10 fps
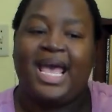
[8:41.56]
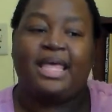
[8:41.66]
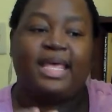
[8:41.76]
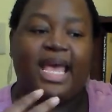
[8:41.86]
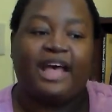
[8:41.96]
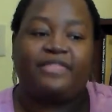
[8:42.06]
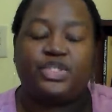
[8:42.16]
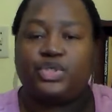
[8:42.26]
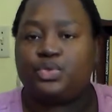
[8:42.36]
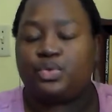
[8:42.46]
and they have
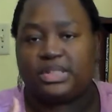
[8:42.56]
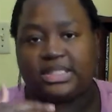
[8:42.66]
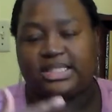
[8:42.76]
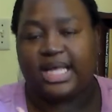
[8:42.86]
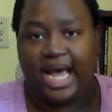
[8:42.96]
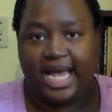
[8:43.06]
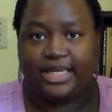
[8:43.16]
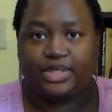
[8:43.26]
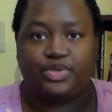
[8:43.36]
to decide,